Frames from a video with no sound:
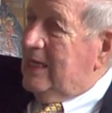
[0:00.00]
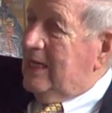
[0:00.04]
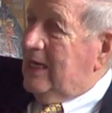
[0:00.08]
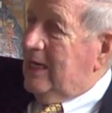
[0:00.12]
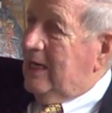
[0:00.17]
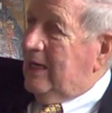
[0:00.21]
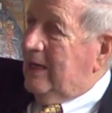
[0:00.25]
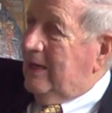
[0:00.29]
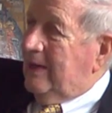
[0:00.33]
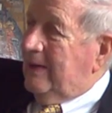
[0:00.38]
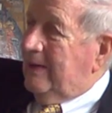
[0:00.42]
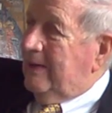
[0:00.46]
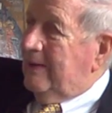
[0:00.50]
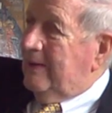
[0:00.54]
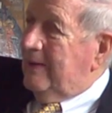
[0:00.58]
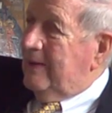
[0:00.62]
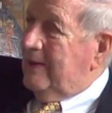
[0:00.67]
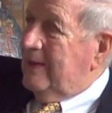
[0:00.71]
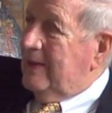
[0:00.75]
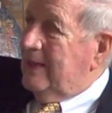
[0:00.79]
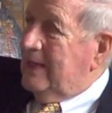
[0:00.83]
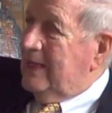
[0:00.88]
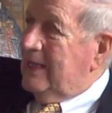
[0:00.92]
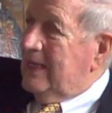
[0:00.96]
uh,
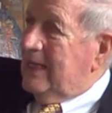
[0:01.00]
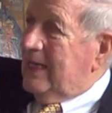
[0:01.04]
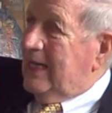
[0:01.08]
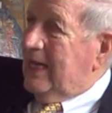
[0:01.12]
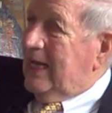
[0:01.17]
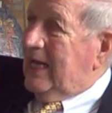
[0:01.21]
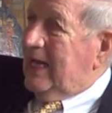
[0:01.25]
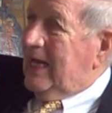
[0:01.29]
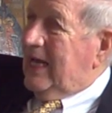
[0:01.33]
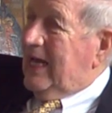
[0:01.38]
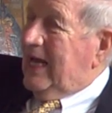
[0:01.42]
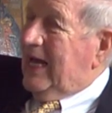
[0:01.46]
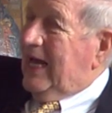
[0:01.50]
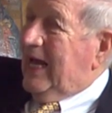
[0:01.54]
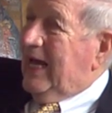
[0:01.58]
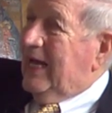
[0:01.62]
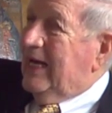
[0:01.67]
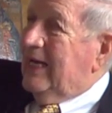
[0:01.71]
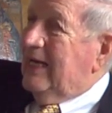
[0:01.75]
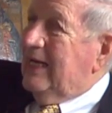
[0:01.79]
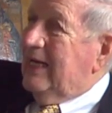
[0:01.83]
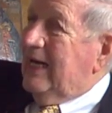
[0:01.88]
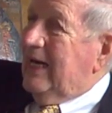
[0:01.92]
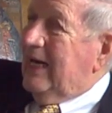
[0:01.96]

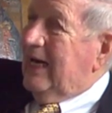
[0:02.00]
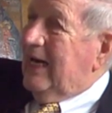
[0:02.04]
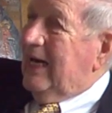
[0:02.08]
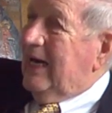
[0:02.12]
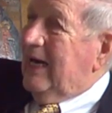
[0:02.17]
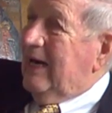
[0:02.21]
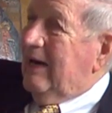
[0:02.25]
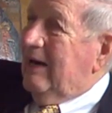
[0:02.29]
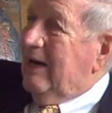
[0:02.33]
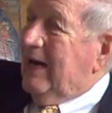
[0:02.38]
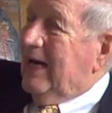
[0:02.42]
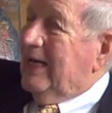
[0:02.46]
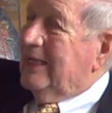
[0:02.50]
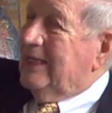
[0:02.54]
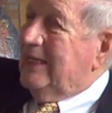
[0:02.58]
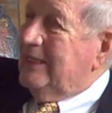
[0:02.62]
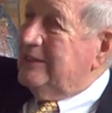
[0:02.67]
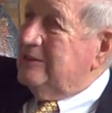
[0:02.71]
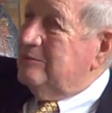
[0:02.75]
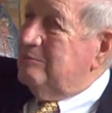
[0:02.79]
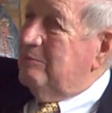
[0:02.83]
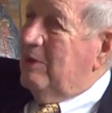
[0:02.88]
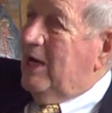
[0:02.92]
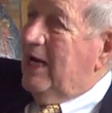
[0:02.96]
and I
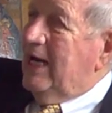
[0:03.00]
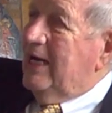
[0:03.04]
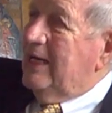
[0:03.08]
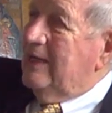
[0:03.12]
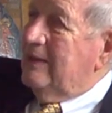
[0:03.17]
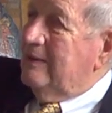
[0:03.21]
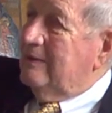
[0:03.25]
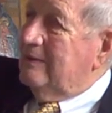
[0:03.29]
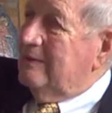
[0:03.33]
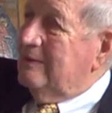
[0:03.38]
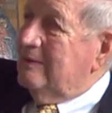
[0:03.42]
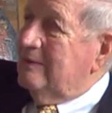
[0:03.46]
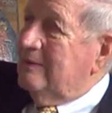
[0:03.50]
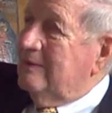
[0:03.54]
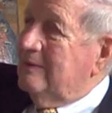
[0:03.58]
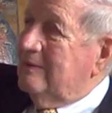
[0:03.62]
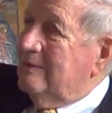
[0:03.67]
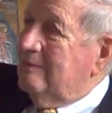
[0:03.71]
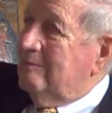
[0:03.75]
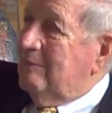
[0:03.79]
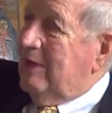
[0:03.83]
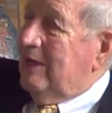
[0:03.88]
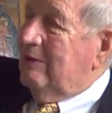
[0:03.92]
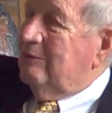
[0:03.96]
guess my,
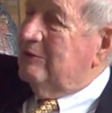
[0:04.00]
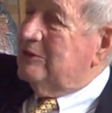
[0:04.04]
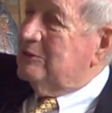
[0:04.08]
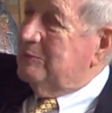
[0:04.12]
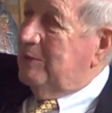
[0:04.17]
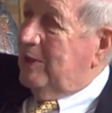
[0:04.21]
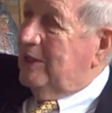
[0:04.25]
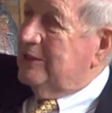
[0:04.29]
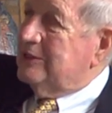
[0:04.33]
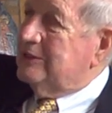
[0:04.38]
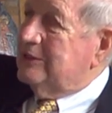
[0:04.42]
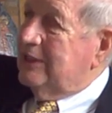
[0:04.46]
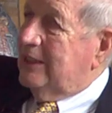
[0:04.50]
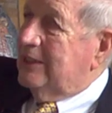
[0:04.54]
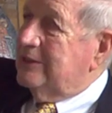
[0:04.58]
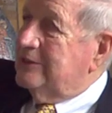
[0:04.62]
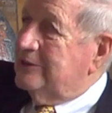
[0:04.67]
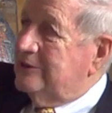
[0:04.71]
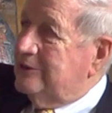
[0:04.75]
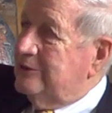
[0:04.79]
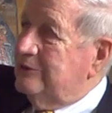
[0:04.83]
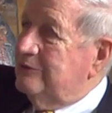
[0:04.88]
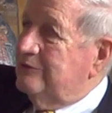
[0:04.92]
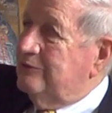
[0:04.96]
my response to that
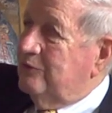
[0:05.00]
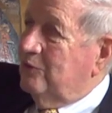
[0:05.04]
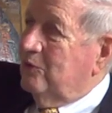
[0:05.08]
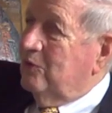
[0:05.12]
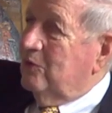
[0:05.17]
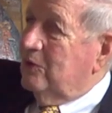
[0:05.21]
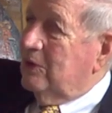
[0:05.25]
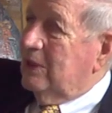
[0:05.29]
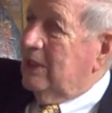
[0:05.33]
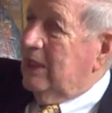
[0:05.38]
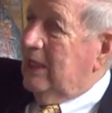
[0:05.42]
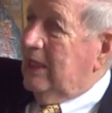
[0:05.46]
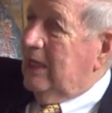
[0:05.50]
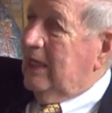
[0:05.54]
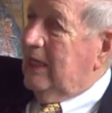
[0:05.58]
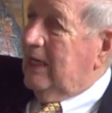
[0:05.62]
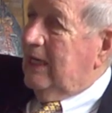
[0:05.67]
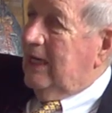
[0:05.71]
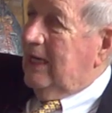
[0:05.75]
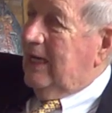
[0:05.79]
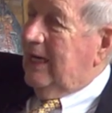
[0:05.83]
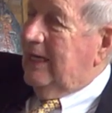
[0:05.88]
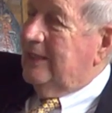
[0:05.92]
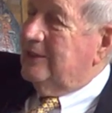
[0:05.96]
is twofold.
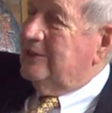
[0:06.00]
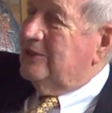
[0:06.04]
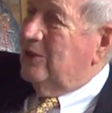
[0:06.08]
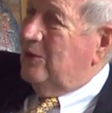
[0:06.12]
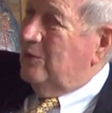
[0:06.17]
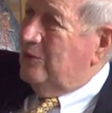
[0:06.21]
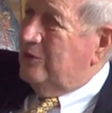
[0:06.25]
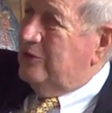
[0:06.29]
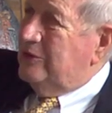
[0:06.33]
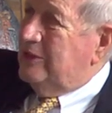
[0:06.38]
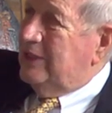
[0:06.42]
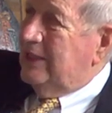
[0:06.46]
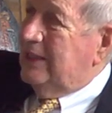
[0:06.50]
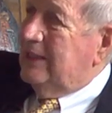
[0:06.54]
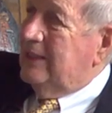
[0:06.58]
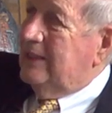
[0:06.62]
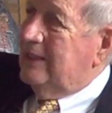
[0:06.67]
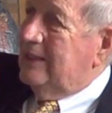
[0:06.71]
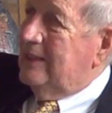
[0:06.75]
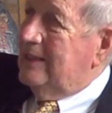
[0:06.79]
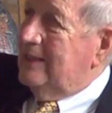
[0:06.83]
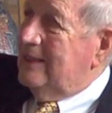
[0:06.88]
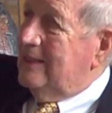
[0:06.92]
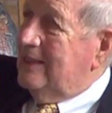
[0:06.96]
I don't think
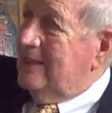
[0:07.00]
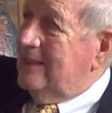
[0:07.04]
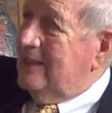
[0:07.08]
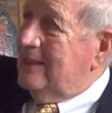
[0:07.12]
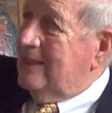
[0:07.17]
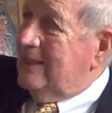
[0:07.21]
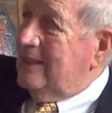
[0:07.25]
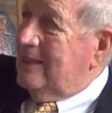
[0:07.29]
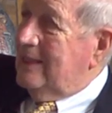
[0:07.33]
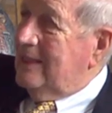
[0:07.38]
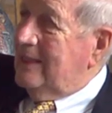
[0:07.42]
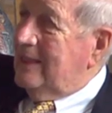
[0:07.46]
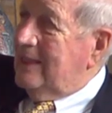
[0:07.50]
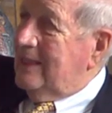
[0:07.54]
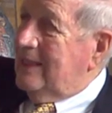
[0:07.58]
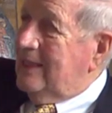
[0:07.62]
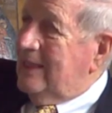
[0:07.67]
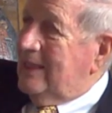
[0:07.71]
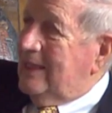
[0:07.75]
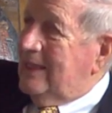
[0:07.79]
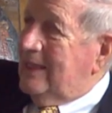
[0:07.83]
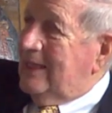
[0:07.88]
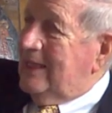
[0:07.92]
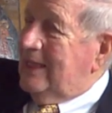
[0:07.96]

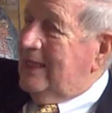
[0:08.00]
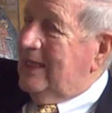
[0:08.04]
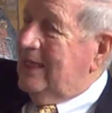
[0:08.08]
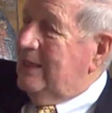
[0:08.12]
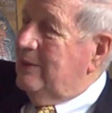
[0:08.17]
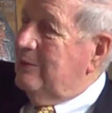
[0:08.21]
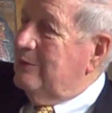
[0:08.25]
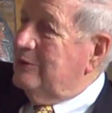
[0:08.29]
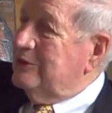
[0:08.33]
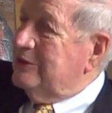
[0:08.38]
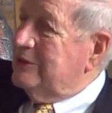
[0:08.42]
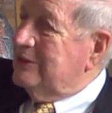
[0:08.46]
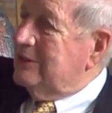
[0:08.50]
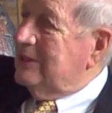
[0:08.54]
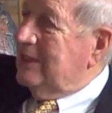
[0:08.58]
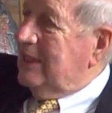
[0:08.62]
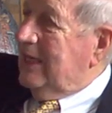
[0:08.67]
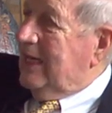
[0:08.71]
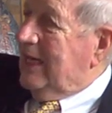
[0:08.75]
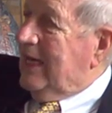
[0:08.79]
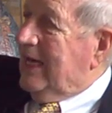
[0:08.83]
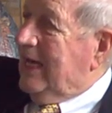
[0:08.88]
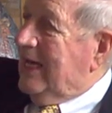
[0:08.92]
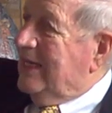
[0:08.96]
he was,
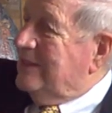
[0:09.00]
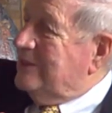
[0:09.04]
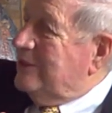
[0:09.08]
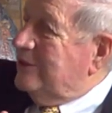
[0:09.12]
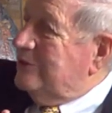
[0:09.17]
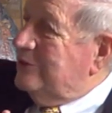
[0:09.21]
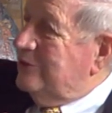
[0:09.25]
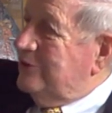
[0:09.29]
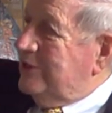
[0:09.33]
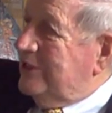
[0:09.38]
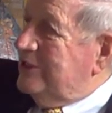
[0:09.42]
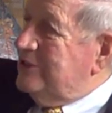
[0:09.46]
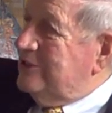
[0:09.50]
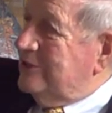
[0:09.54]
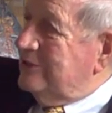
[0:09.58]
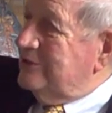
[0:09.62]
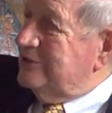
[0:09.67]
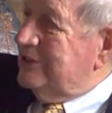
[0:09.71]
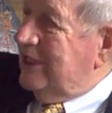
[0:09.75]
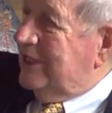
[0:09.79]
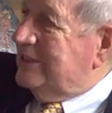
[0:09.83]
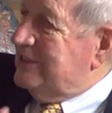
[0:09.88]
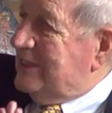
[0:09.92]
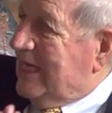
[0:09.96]
in the traditional
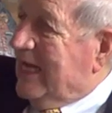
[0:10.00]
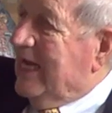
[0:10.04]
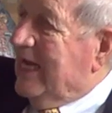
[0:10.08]
sense,